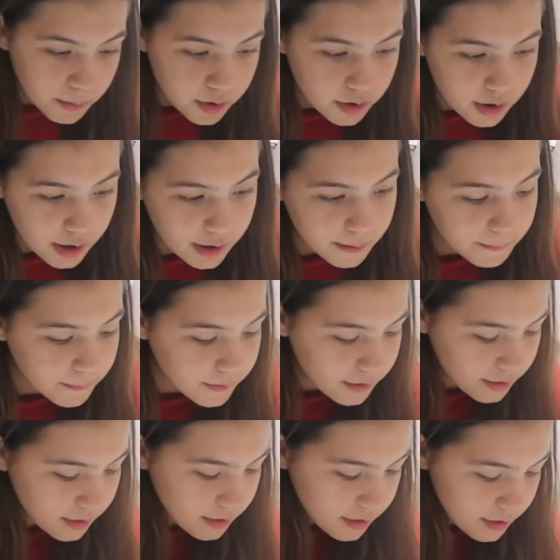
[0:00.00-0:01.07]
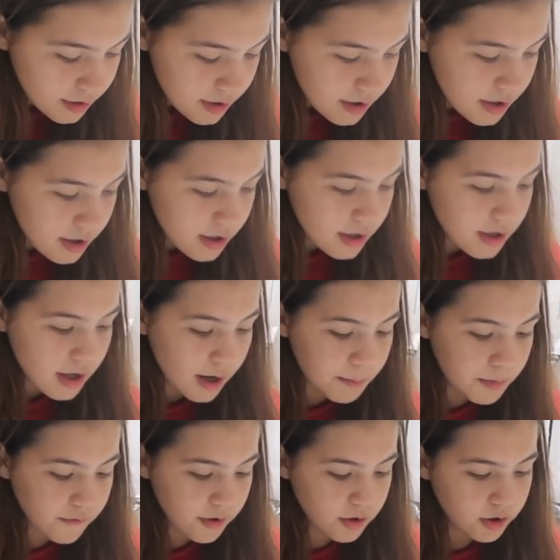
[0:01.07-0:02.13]
I'm good at. I'm
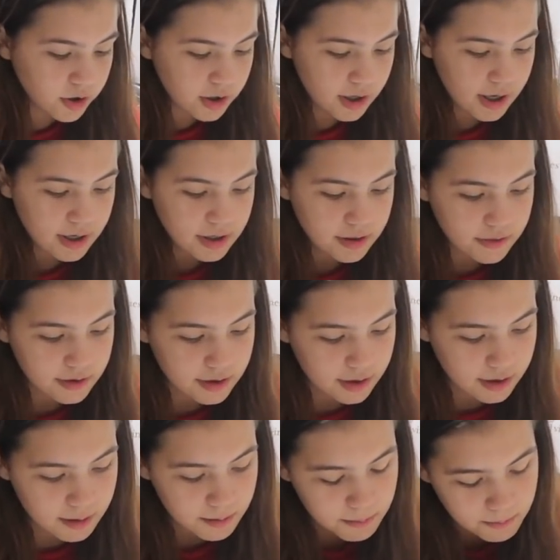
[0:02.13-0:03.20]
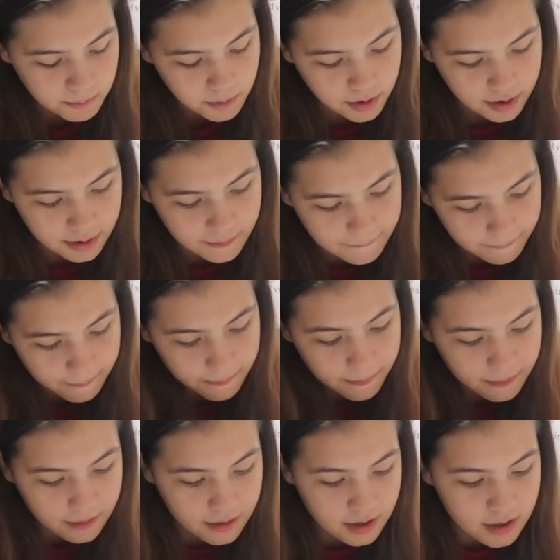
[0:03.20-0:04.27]
not very good at anything, but
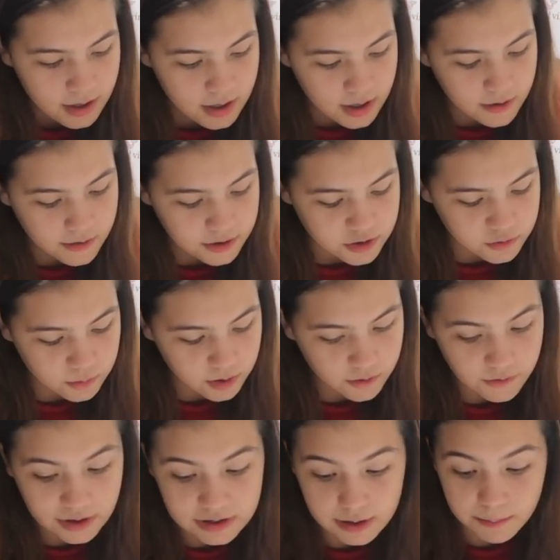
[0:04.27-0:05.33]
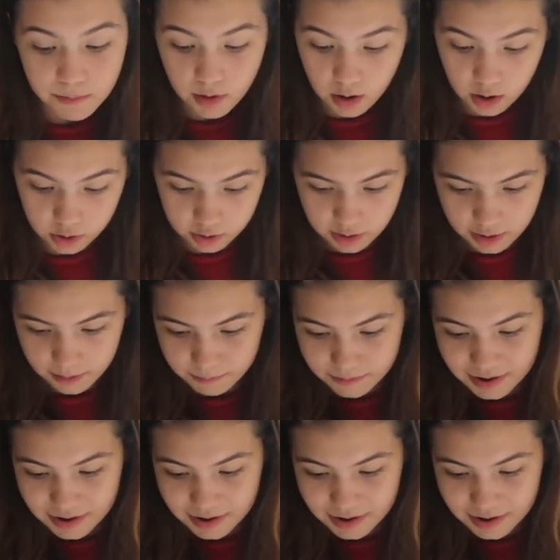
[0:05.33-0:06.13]
this is one of the things I'm not good at.